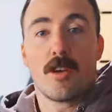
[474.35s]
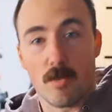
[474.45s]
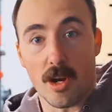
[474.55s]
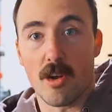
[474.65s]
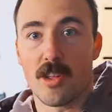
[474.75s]

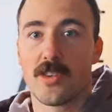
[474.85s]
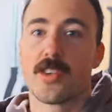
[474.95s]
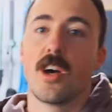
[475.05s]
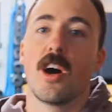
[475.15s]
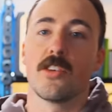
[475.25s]

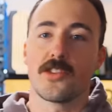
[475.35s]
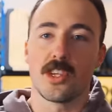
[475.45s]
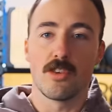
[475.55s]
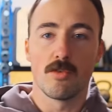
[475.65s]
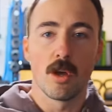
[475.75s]
Regardless, I'll
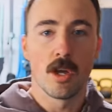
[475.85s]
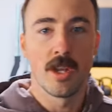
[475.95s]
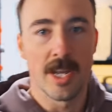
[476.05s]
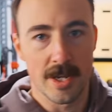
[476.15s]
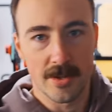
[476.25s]
see you
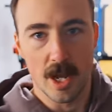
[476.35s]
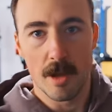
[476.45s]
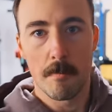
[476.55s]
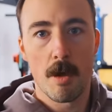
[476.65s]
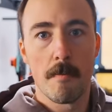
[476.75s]
next
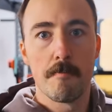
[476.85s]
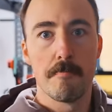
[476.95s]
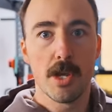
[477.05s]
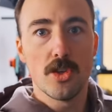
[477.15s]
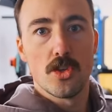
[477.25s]
time.
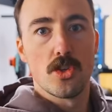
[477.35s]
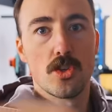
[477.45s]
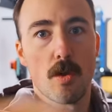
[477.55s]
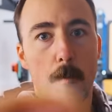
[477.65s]
Peace.